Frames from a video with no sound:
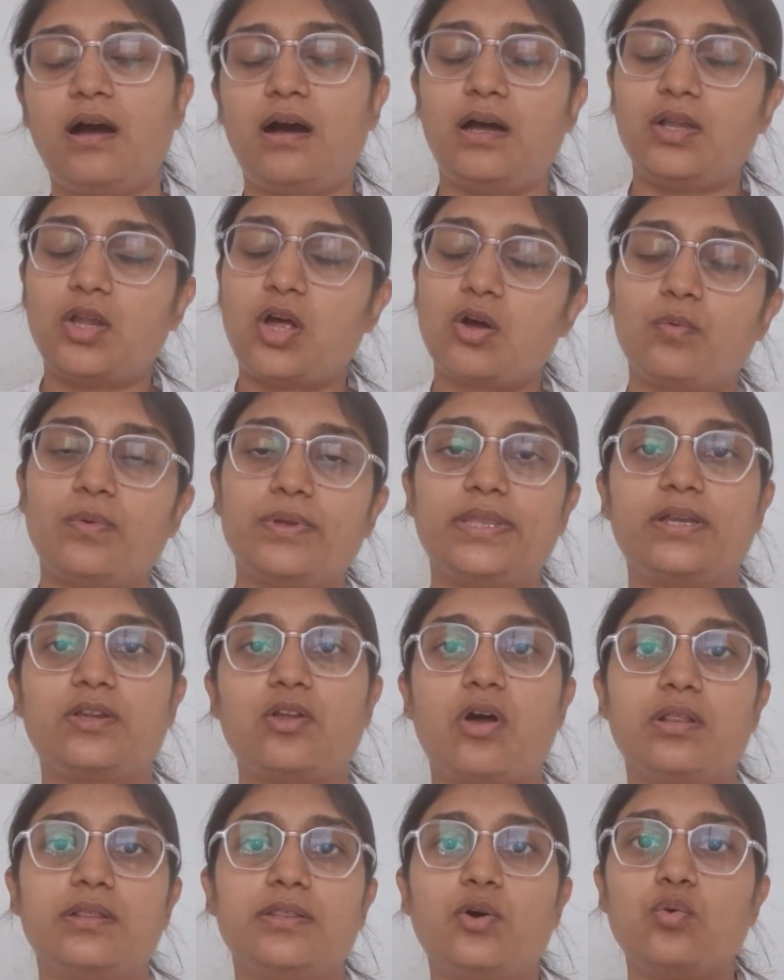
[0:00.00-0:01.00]
Along with
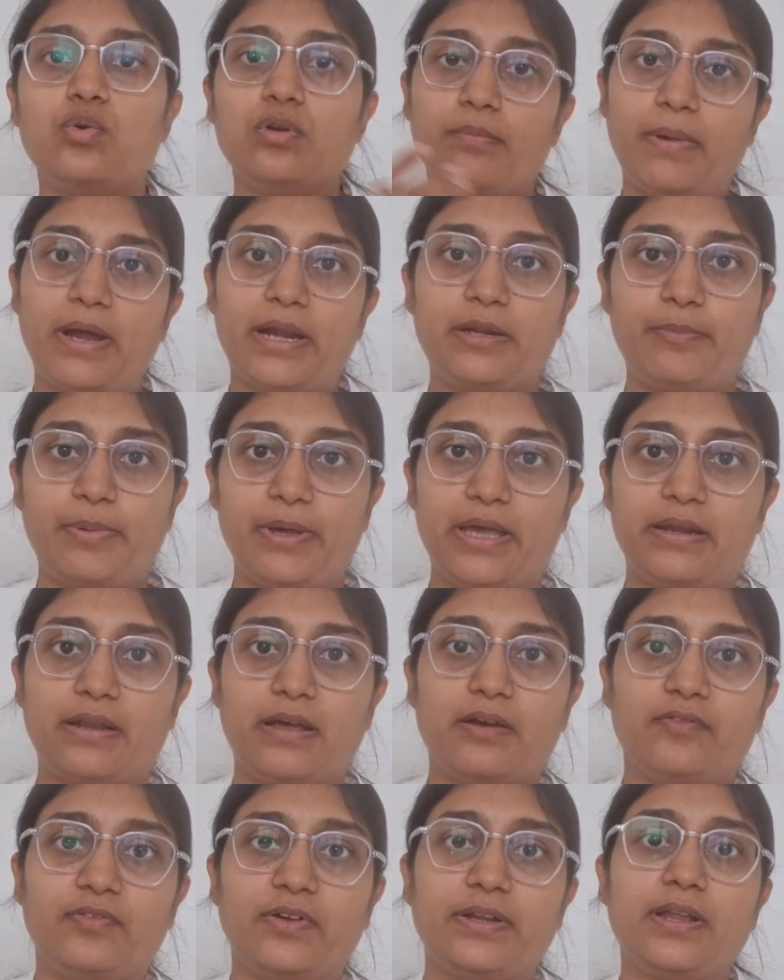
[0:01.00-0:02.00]
it, all the Ulmad
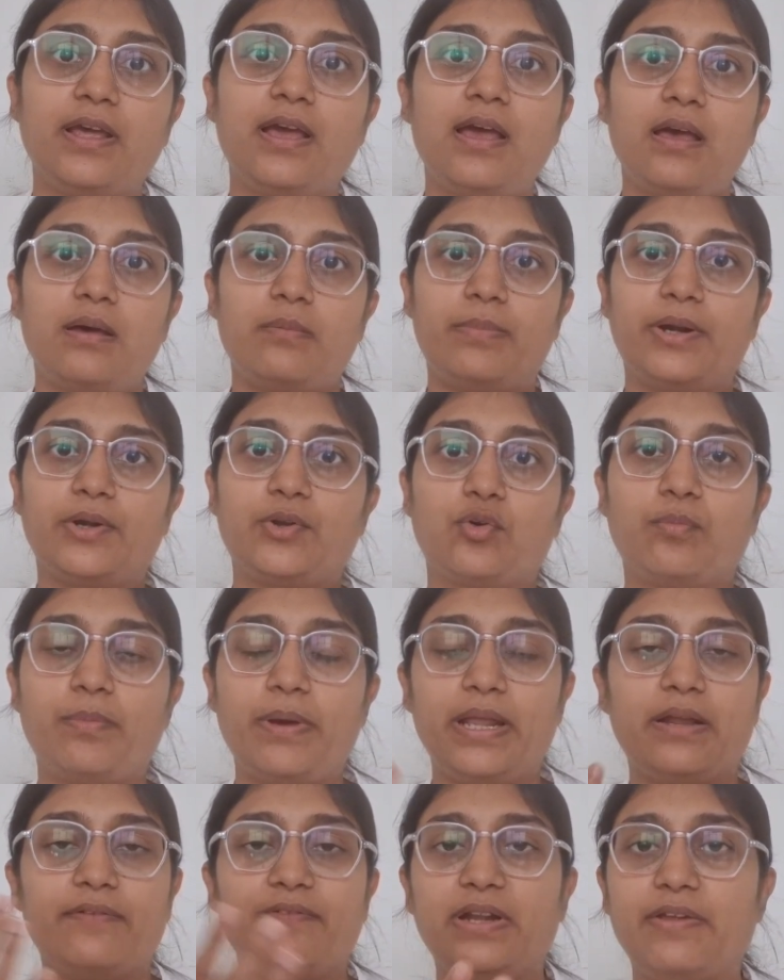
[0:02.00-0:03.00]
Bhairav and Batuk
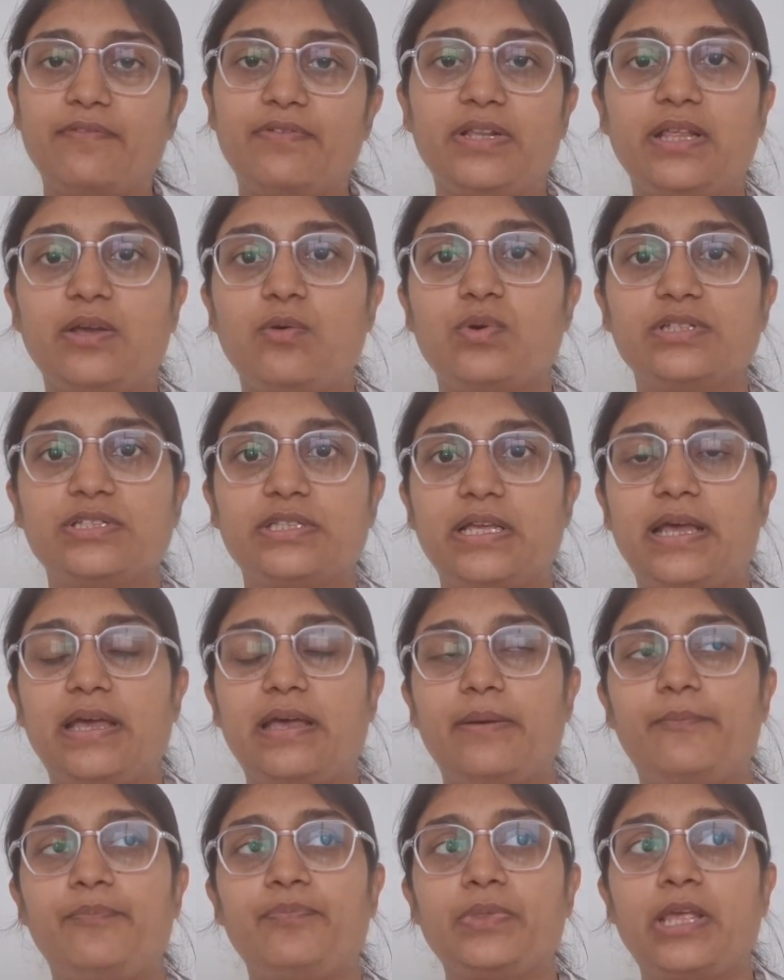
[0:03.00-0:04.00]
Bhairav and everything was
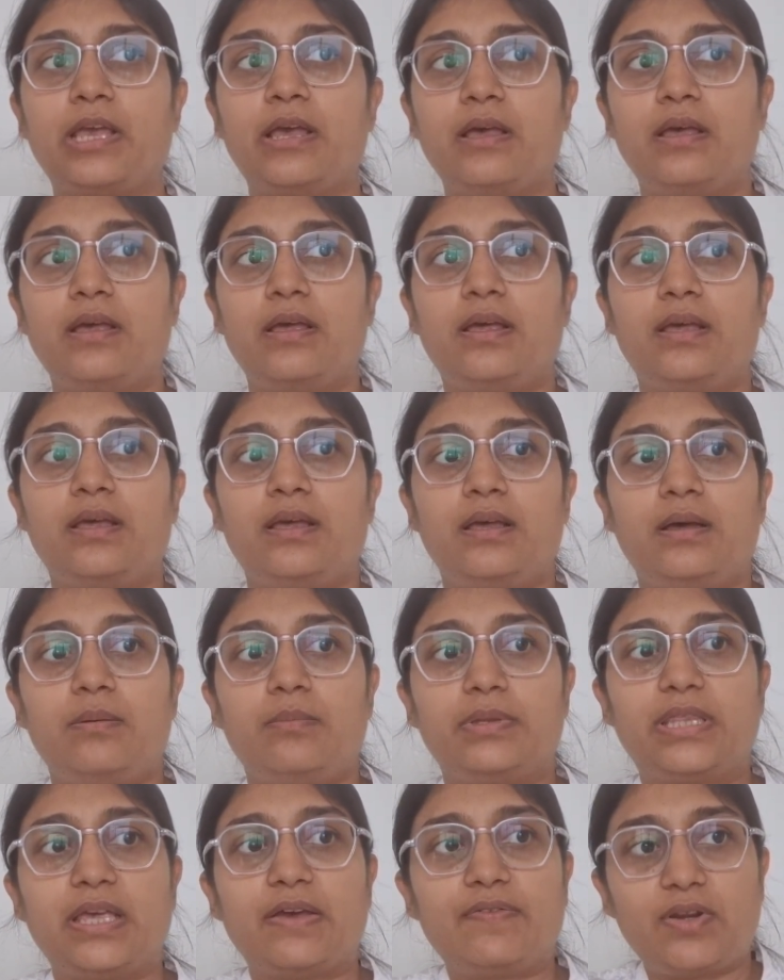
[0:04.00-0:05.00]
there.
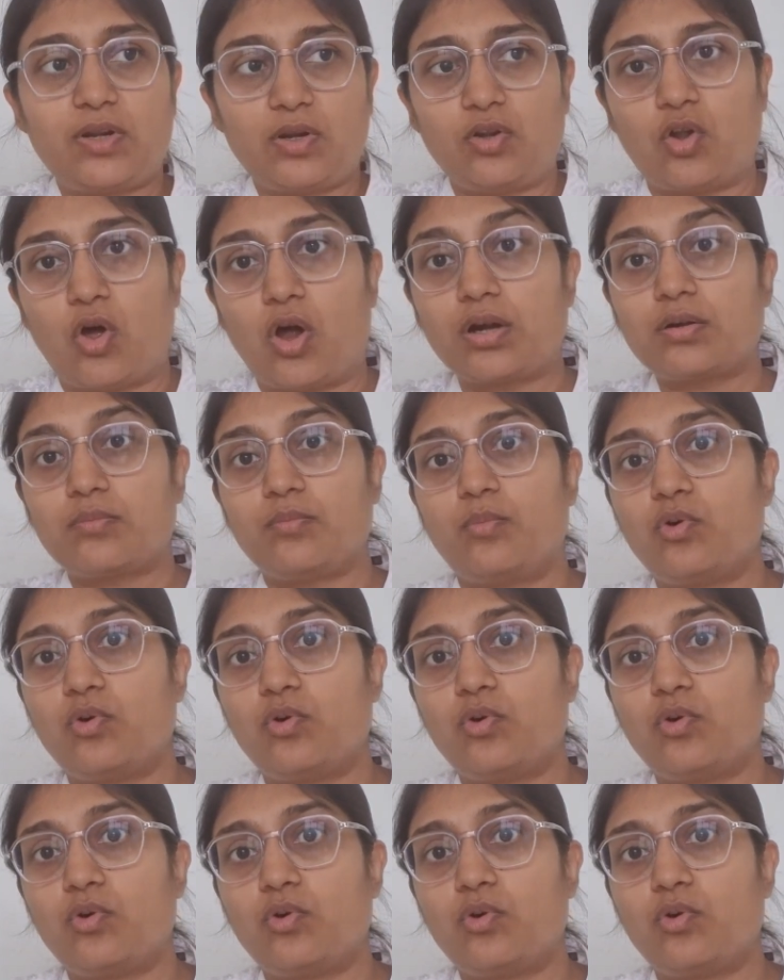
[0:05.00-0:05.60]
But there were a lot